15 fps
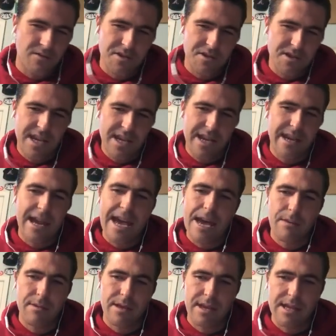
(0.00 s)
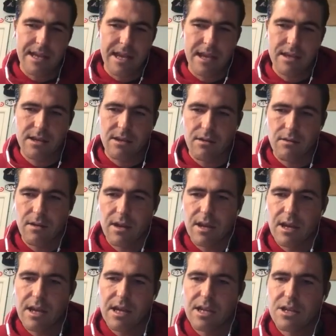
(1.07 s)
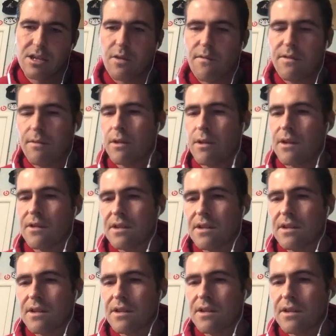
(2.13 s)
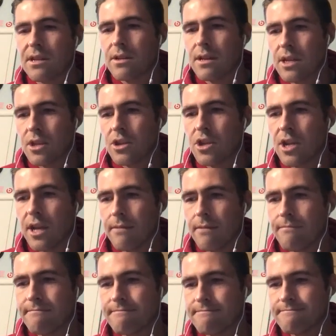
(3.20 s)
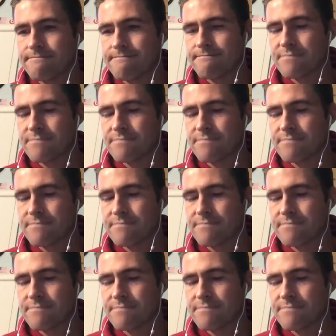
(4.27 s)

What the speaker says: It's just not going to happen like that. So just hopefully the players can do a good job,